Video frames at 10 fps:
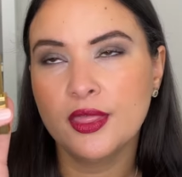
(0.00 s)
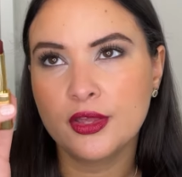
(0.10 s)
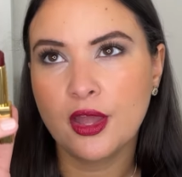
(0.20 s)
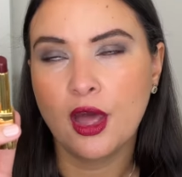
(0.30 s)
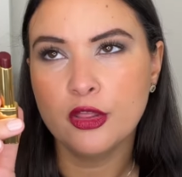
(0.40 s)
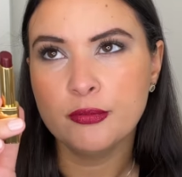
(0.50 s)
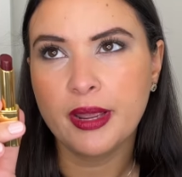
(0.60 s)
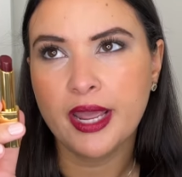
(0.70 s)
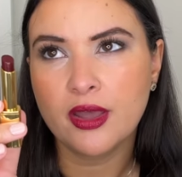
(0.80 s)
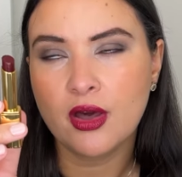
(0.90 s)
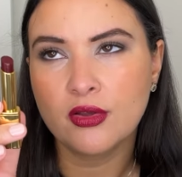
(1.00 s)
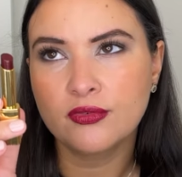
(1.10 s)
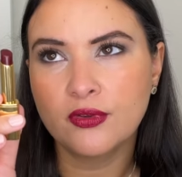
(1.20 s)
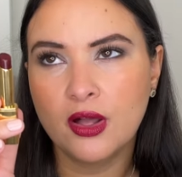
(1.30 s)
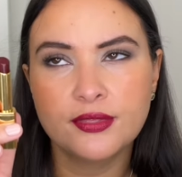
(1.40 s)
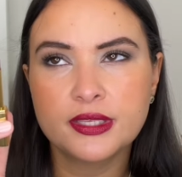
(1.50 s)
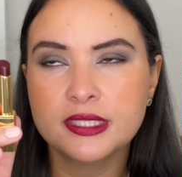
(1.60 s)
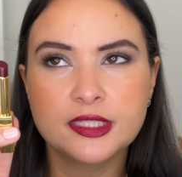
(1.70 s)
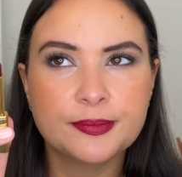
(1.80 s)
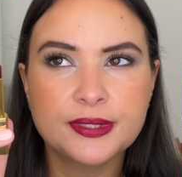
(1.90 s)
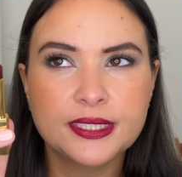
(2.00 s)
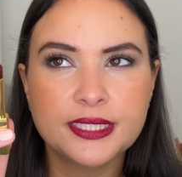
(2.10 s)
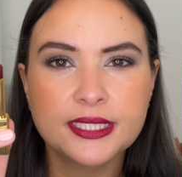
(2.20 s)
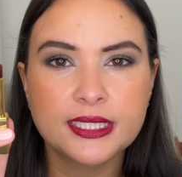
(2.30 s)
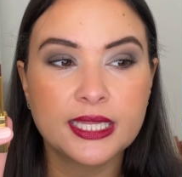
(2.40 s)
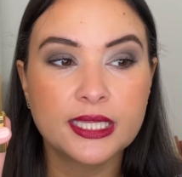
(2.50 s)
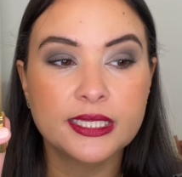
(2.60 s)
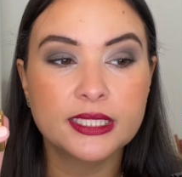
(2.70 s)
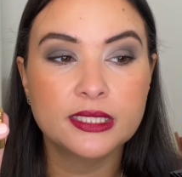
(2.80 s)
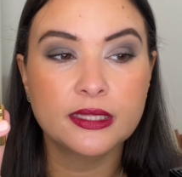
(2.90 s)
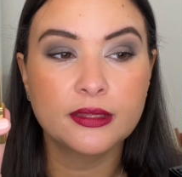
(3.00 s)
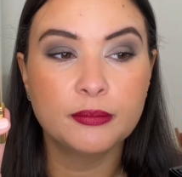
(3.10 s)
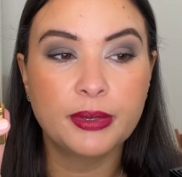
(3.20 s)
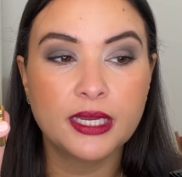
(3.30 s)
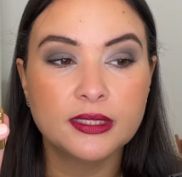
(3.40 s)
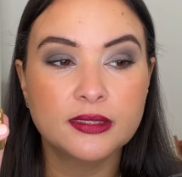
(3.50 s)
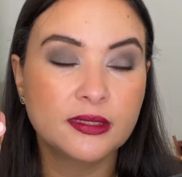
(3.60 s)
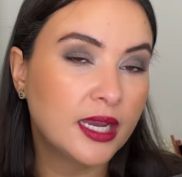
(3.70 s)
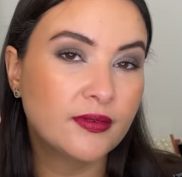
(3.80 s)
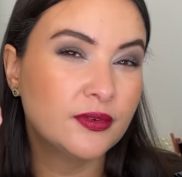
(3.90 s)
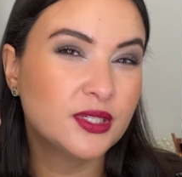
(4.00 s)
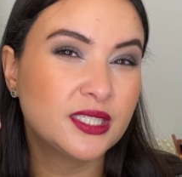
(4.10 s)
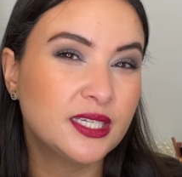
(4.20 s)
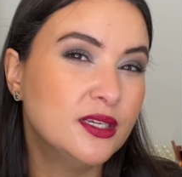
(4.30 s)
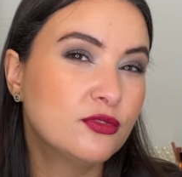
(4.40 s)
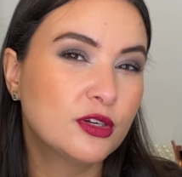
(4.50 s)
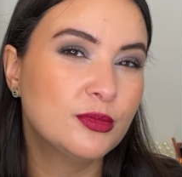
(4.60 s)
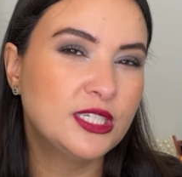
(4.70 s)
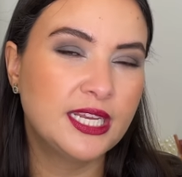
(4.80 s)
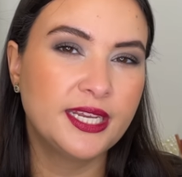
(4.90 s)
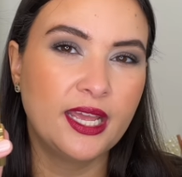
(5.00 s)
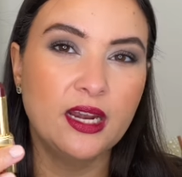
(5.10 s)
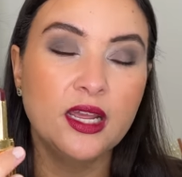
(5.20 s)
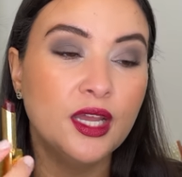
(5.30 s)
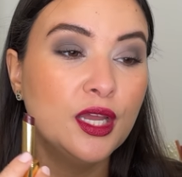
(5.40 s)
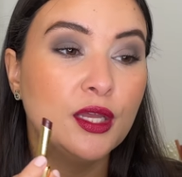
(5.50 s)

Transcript: The color payoff on these lipsticks I think is the best I've ever seen from Chanel.